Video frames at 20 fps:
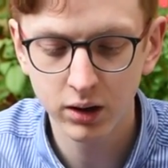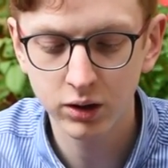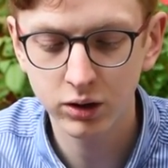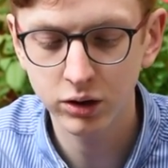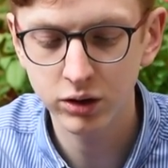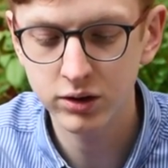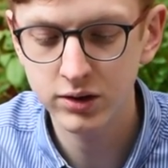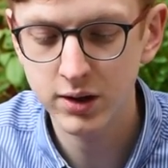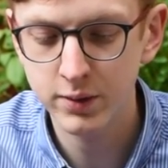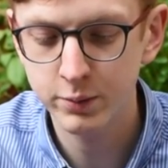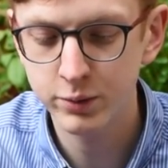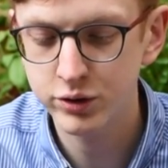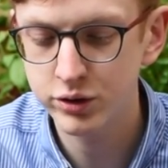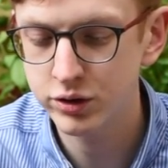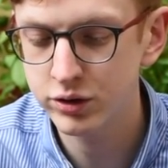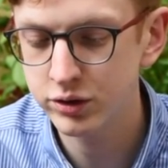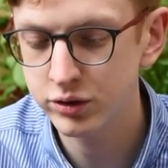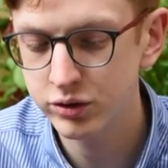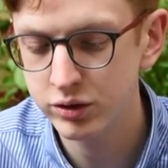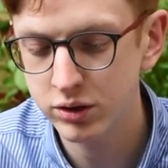got your temperature
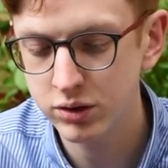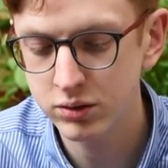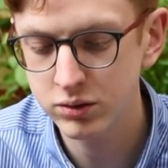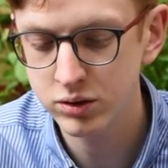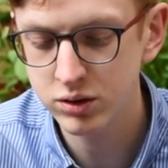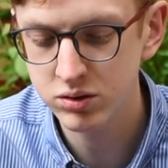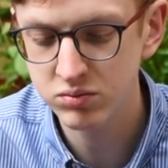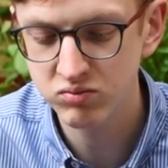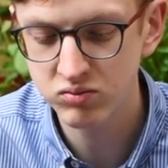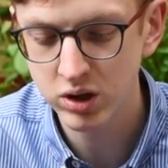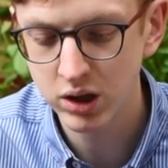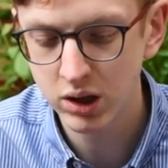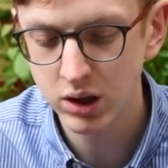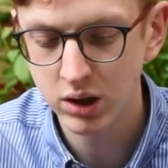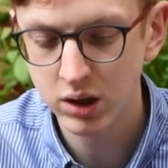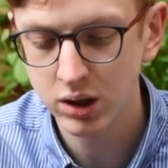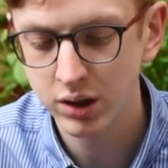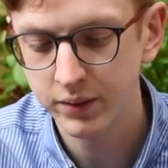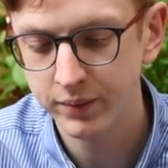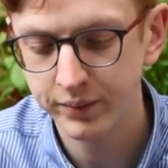controls,
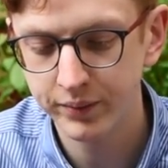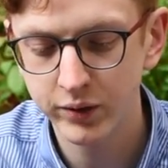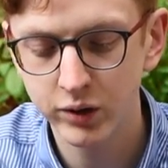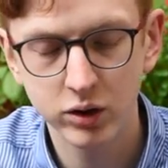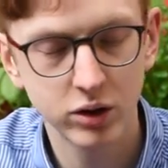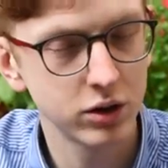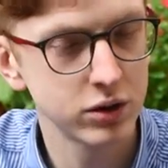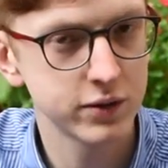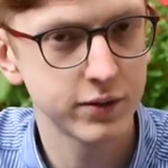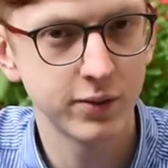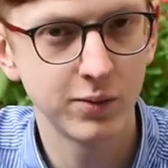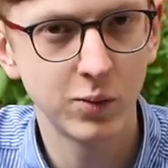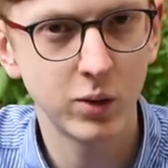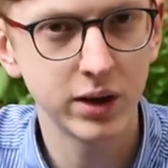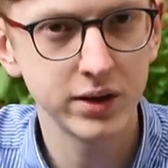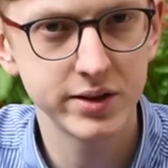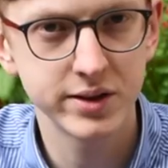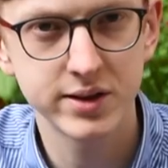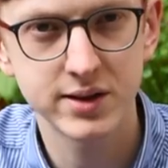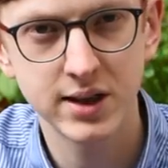it goes from
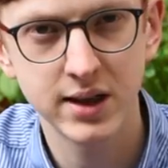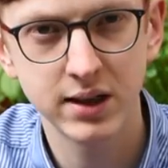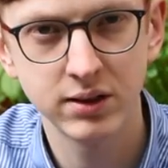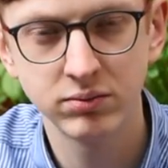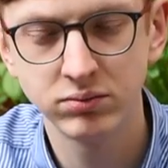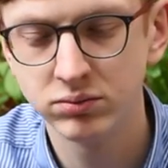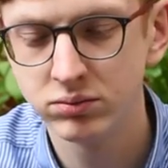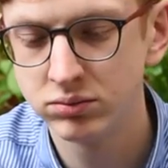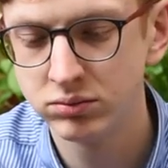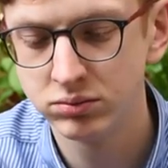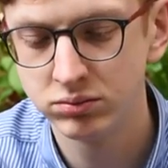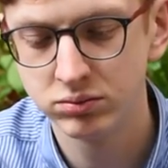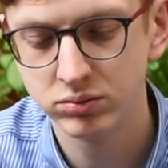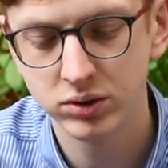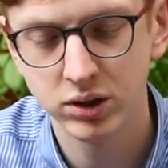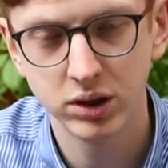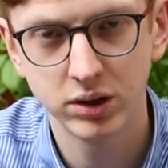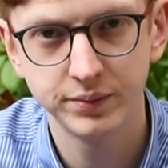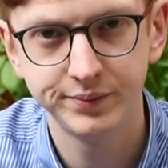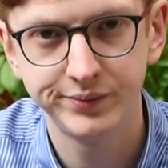1 to 10,
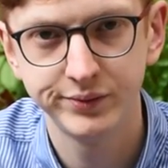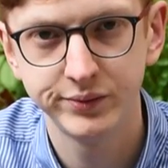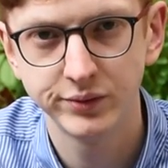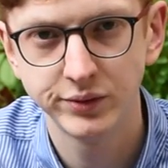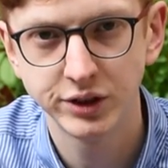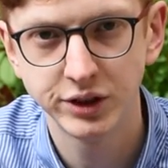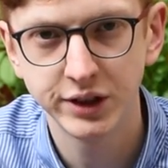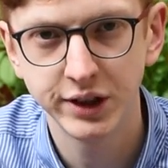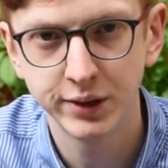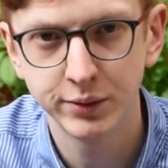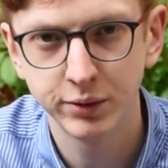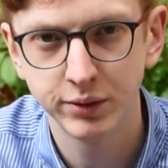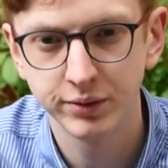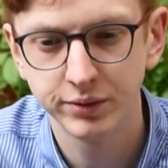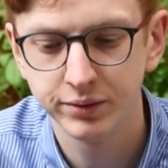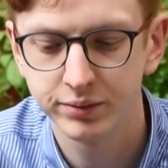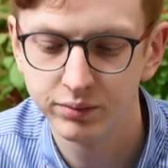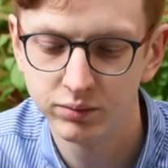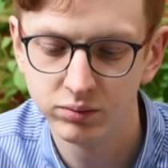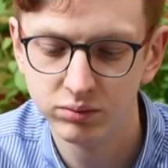stick with
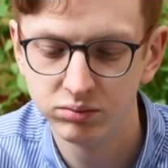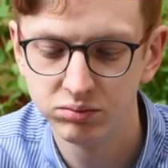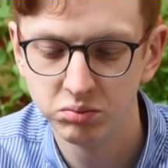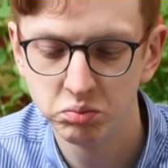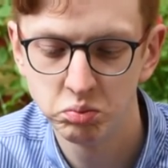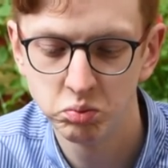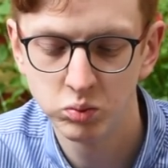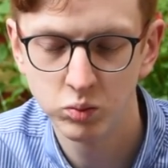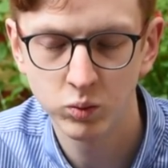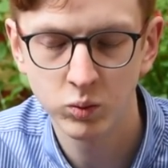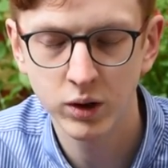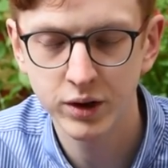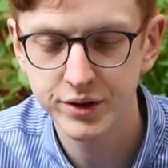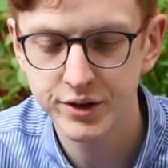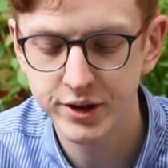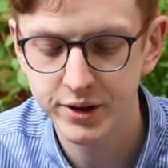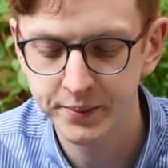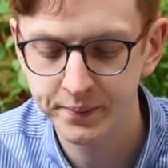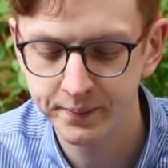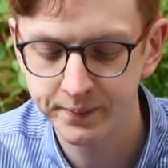1
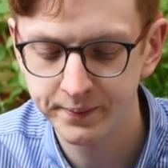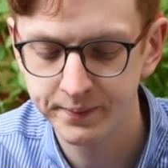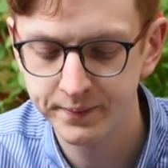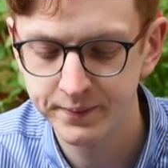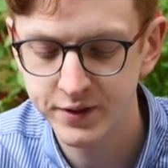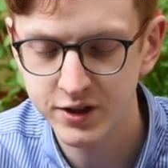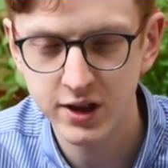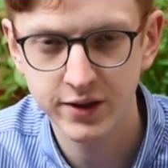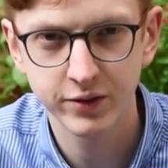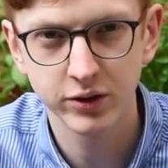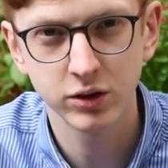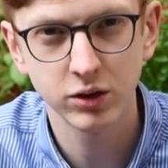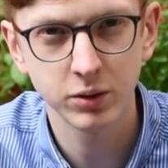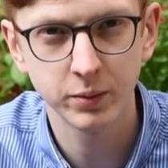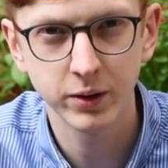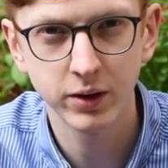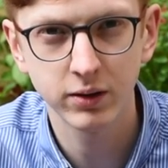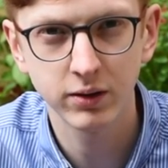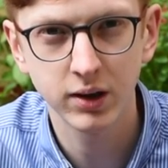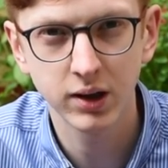to 7, you'll
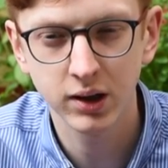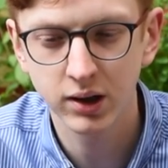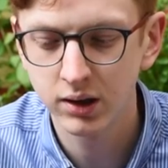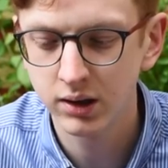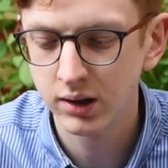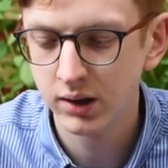be alright.